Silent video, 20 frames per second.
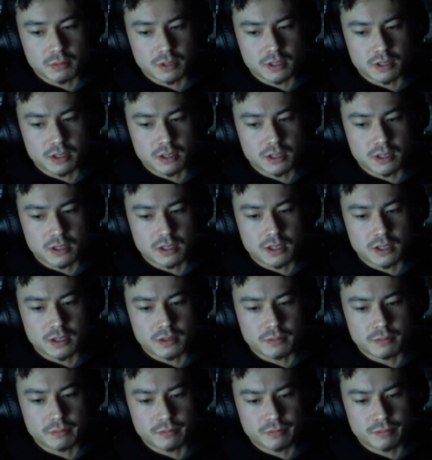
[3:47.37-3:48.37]
But
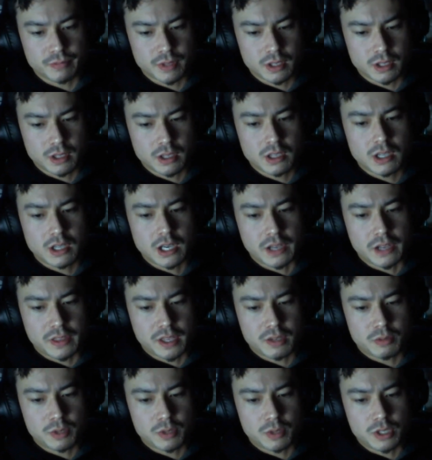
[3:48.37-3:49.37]
um, I
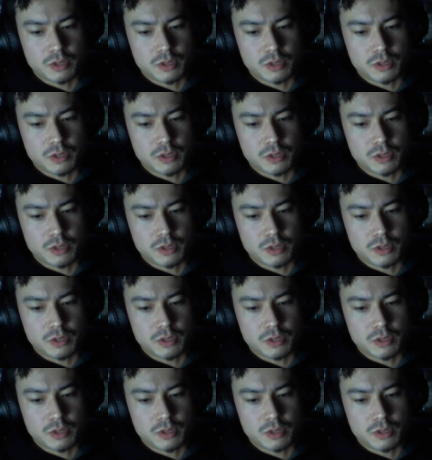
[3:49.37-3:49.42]
think when